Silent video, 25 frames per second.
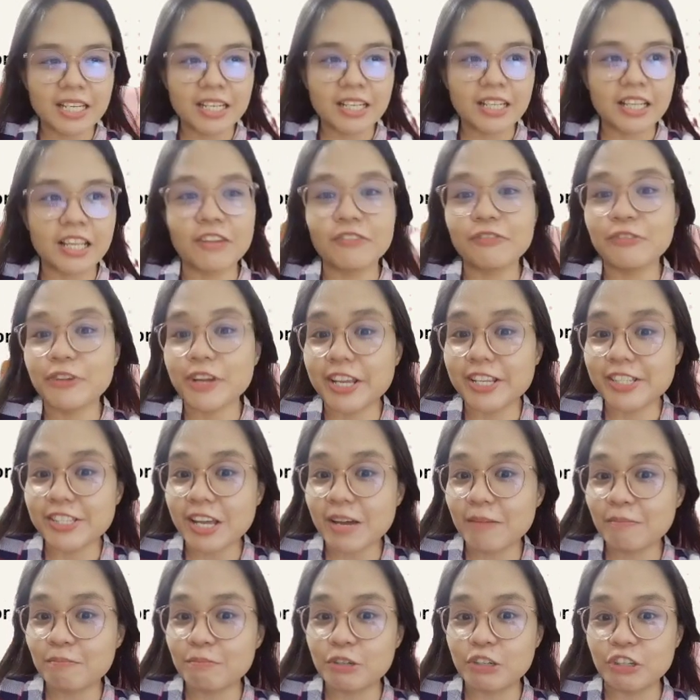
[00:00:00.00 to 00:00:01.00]
like for
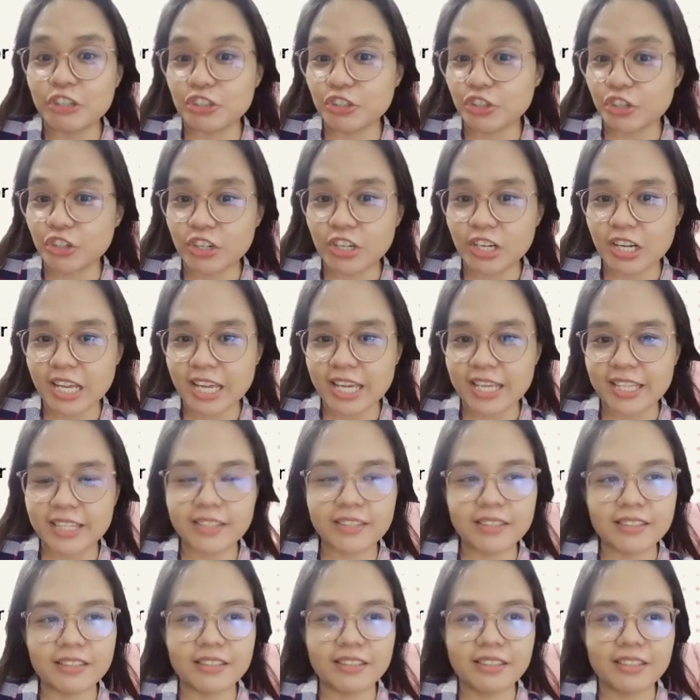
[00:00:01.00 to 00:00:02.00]
example, chocolate.
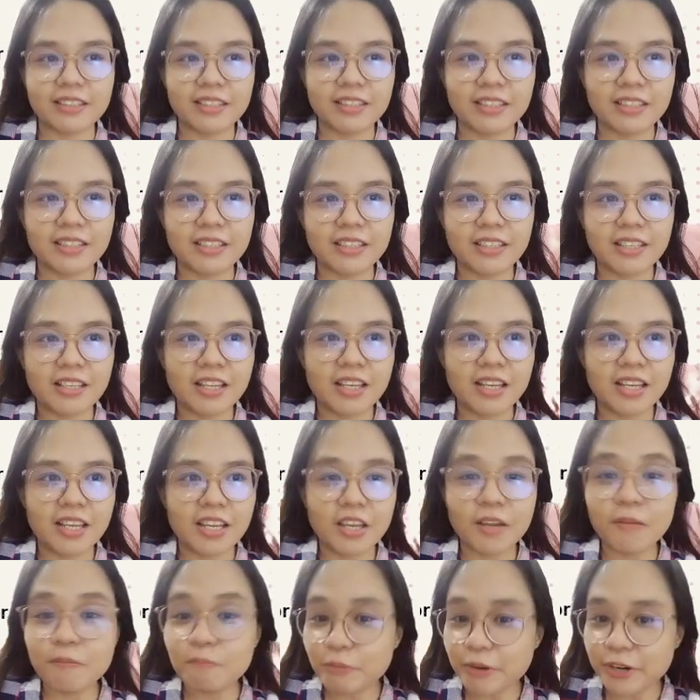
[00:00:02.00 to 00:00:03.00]

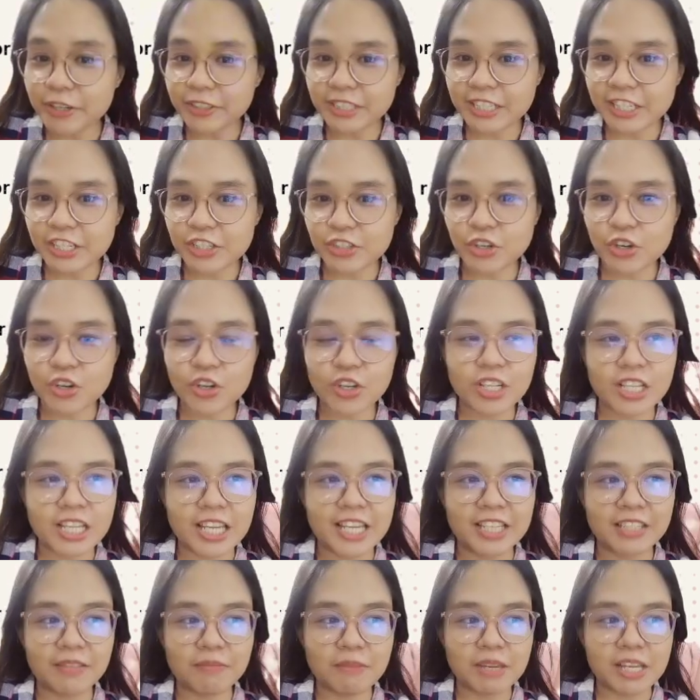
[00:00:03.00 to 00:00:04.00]
Imported
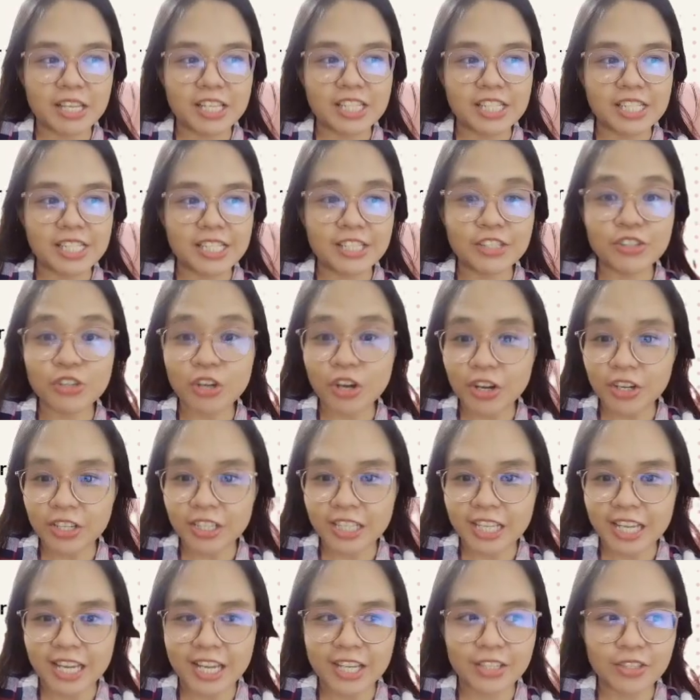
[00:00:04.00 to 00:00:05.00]
chocolate means the
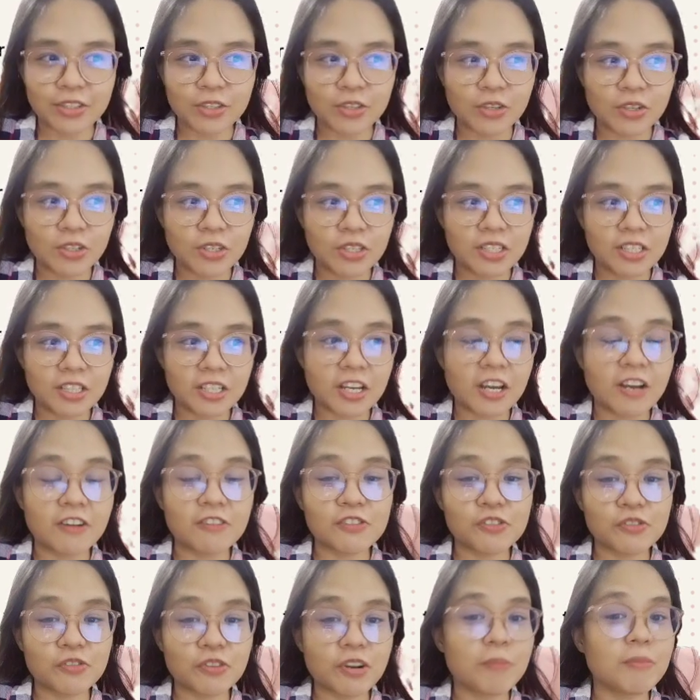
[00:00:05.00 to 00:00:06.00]
chocolate
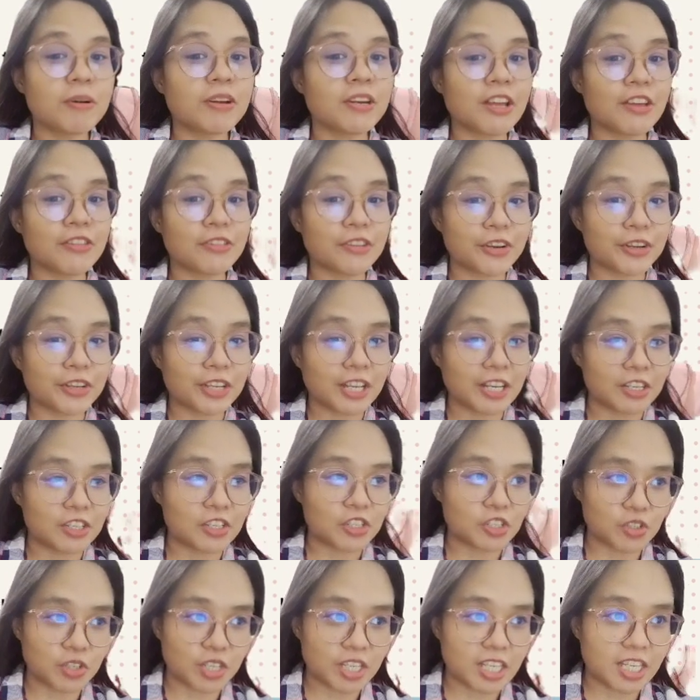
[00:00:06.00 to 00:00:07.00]
comes from another
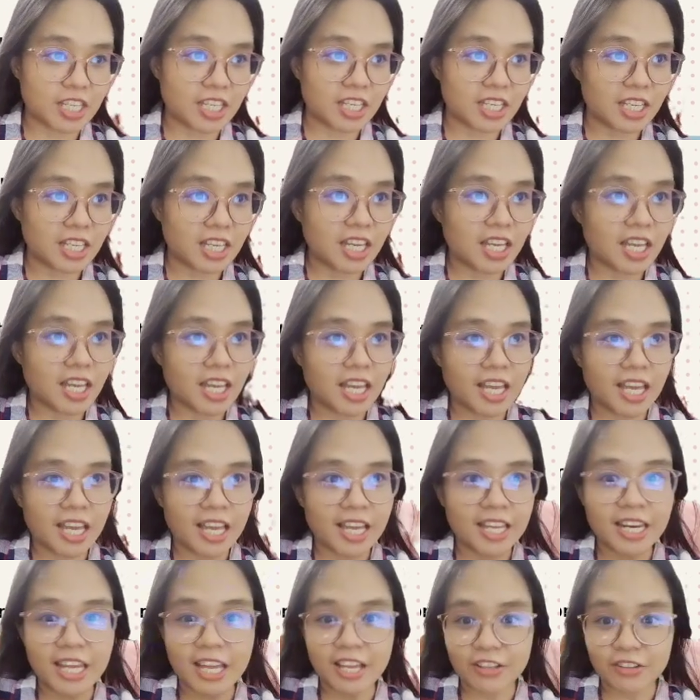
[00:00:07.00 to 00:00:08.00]
country
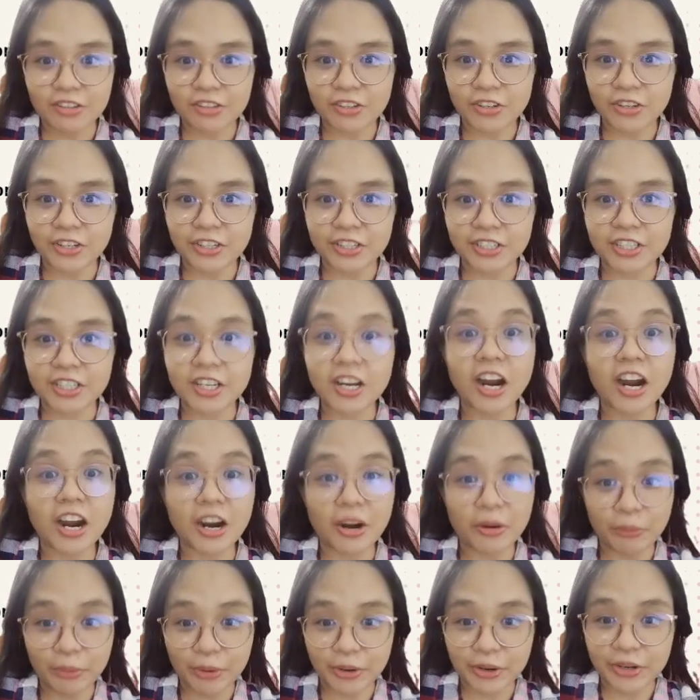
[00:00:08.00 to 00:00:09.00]
and entered
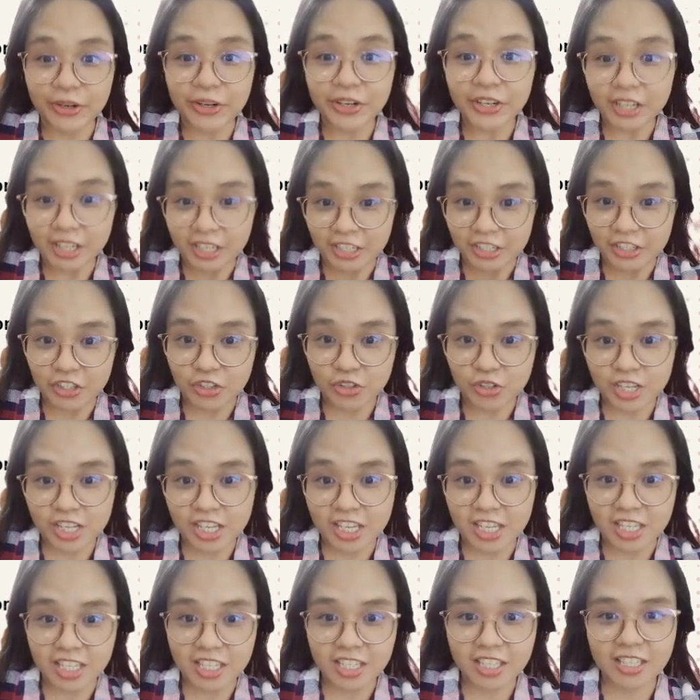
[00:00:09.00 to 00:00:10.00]
our
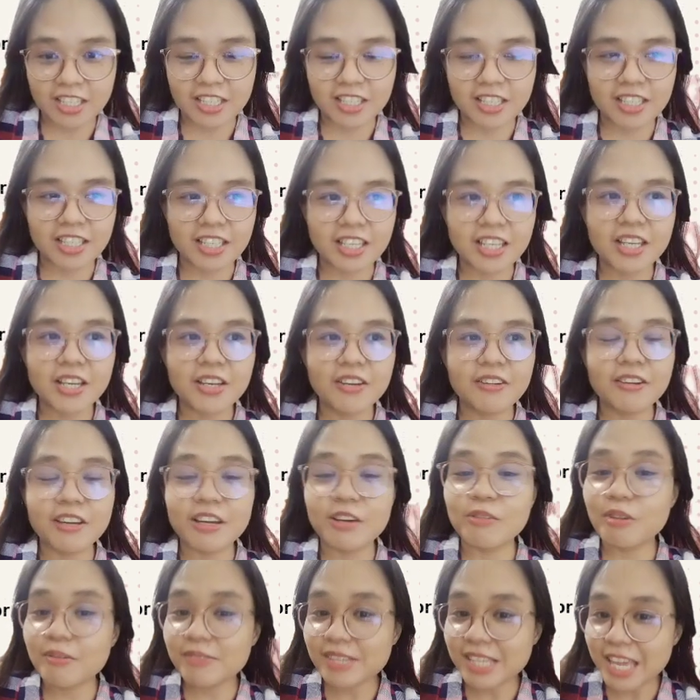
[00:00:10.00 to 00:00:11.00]
country.
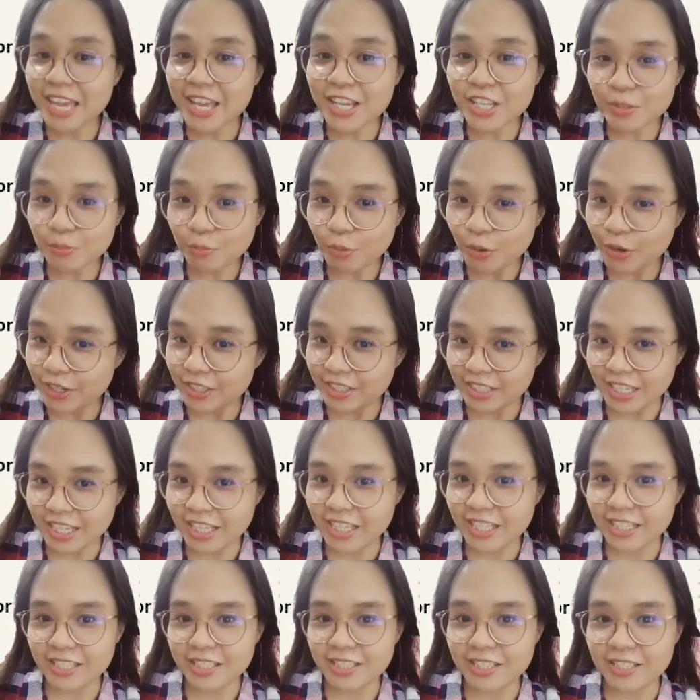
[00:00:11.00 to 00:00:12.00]
And when we say
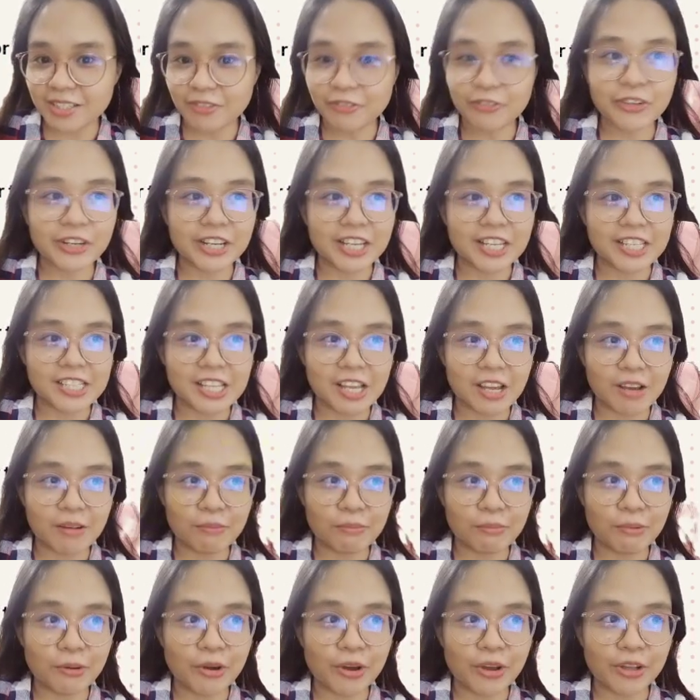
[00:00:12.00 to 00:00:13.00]
exported, for
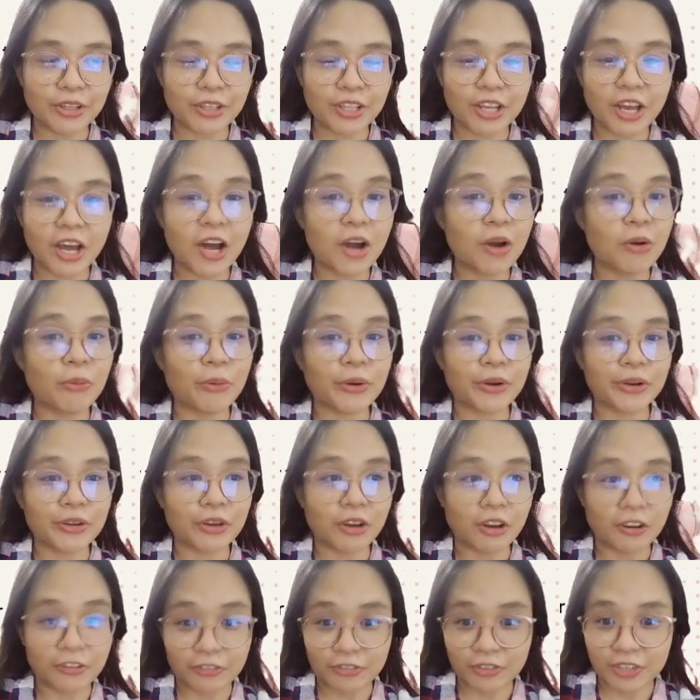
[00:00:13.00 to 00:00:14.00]
example, our
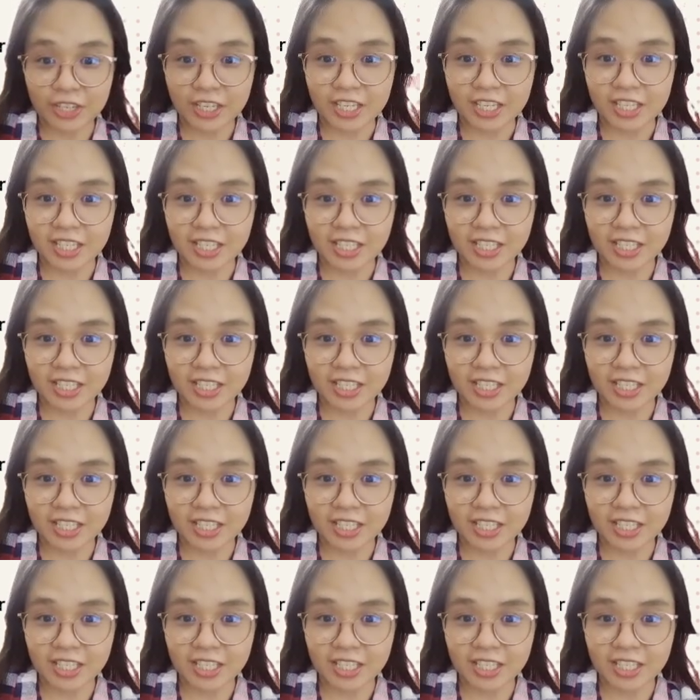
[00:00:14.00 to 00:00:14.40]
coffee.